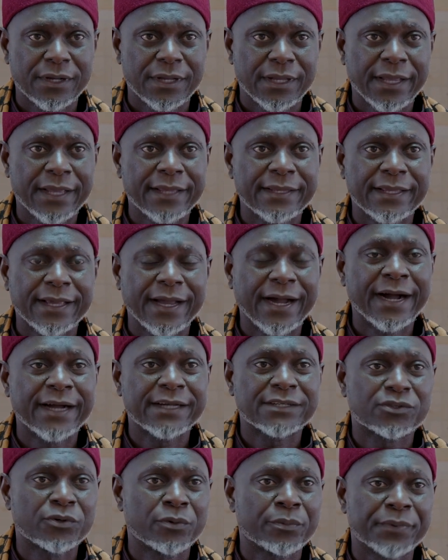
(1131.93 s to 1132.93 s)
any
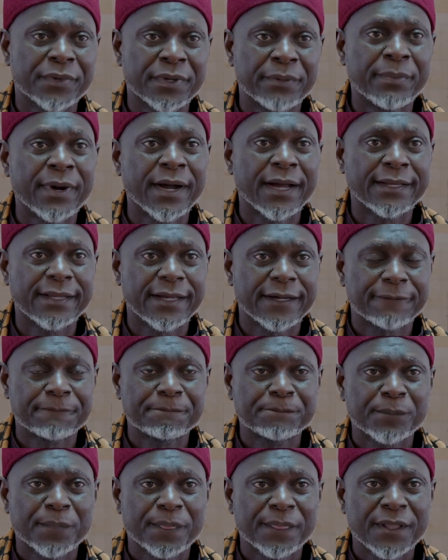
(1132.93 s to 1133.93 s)
act of ibadah
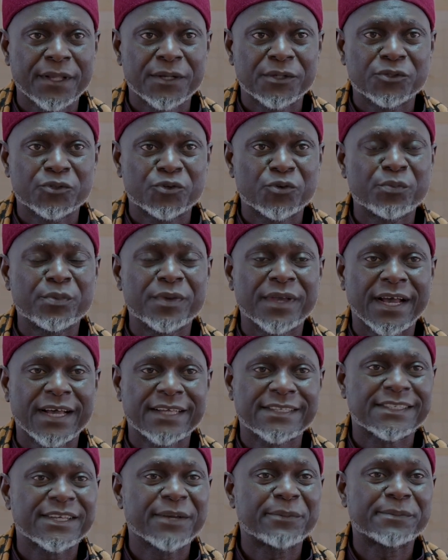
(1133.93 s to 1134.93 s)
to be
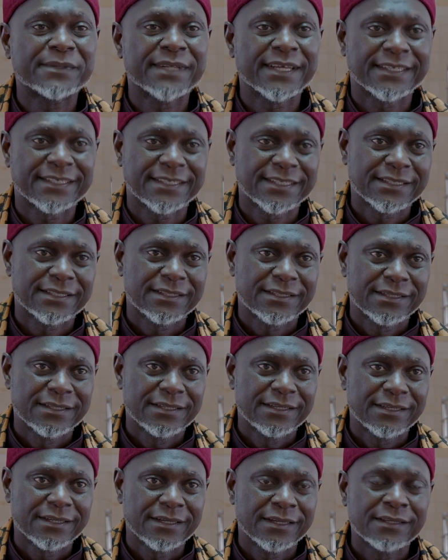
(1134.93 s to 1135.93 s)
accepted
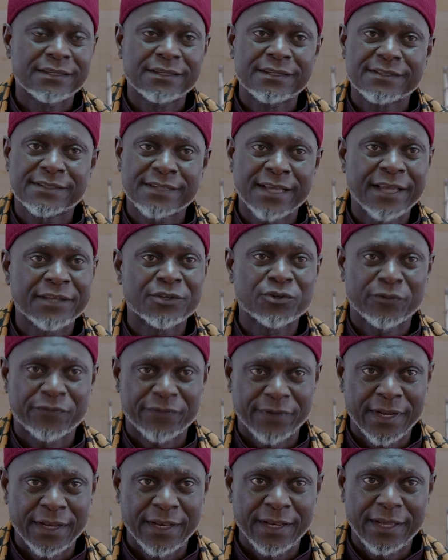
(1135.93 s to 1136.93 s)
in the sight of
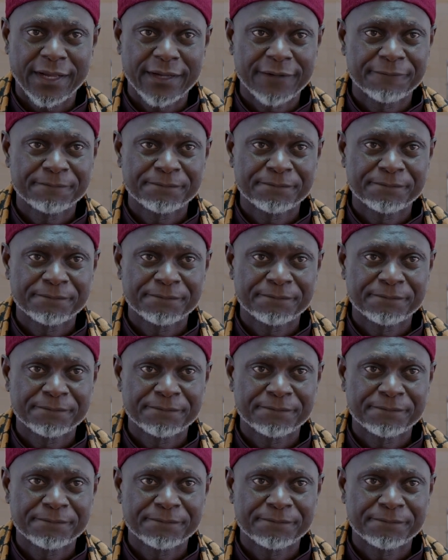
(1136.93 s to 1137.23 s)
Allah.